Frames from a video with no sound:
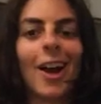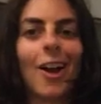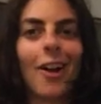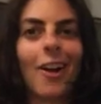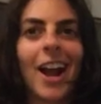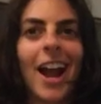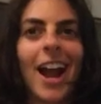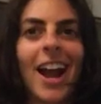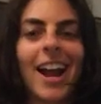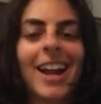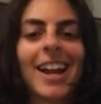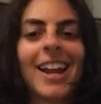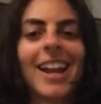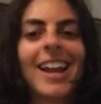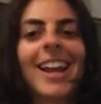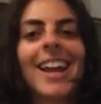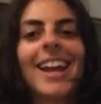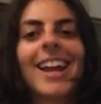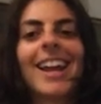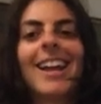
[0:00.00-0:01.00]
Okay,
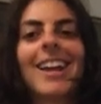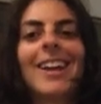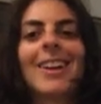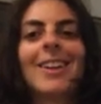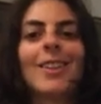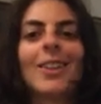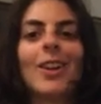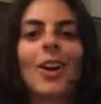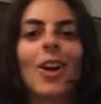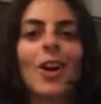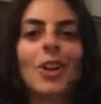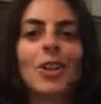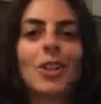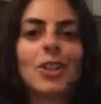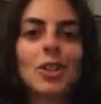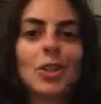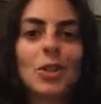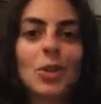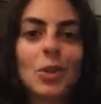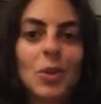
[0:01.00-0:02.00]
there are
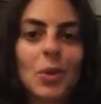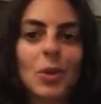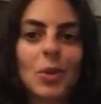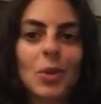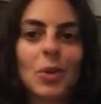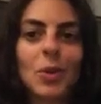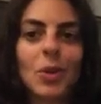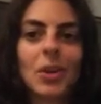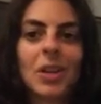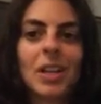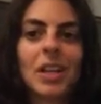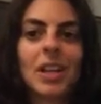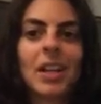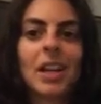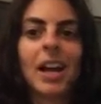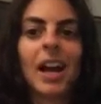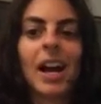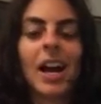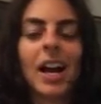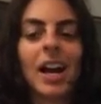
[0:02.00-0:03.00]
two
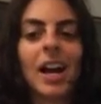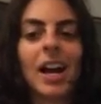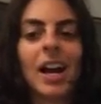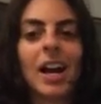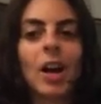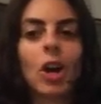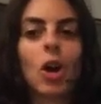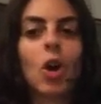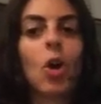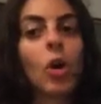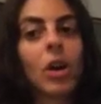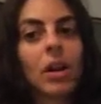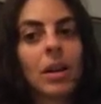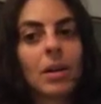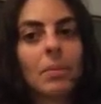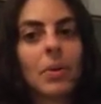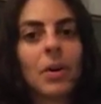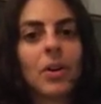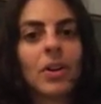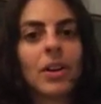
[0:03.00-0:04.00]
core
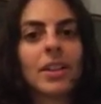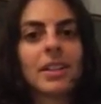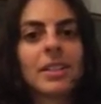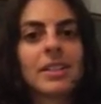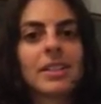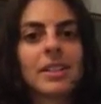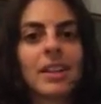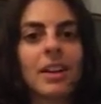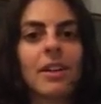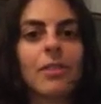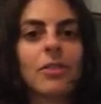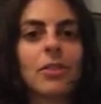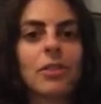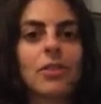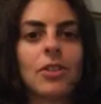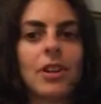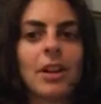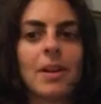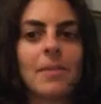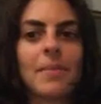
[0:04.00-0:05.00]
components of the
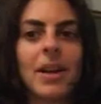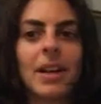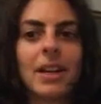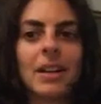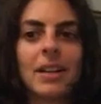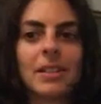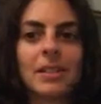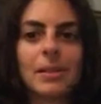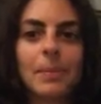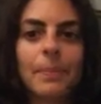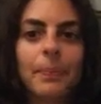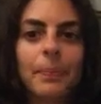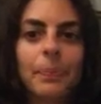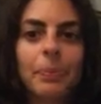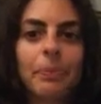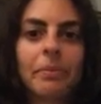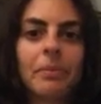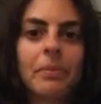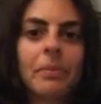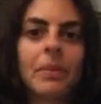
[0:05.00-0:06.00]
trigger mechanism:
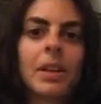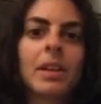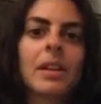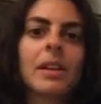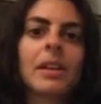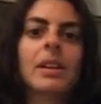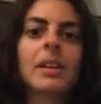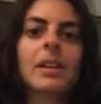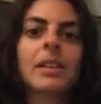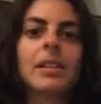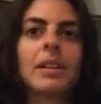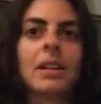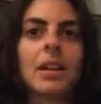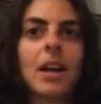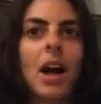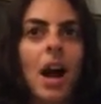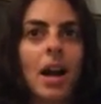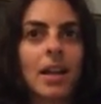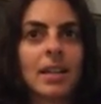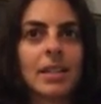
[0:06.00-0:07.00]
the
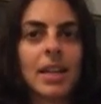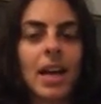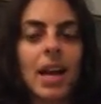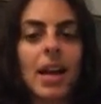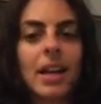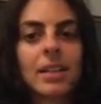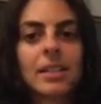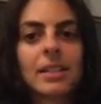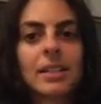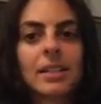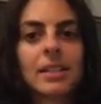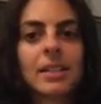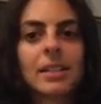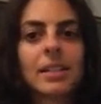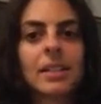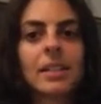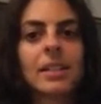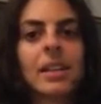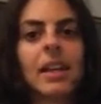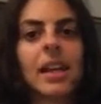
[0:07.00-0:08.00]
context
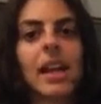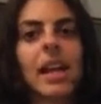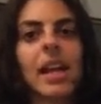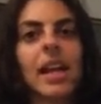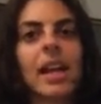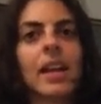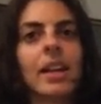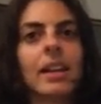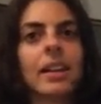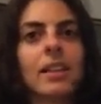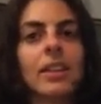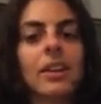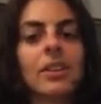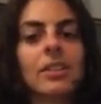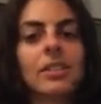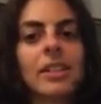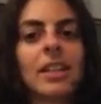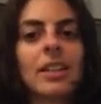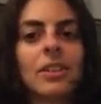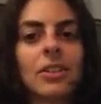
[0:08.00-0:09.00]
and the
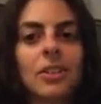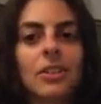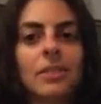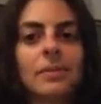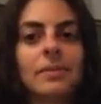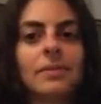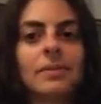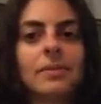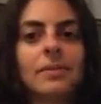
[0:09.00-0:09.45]
signal.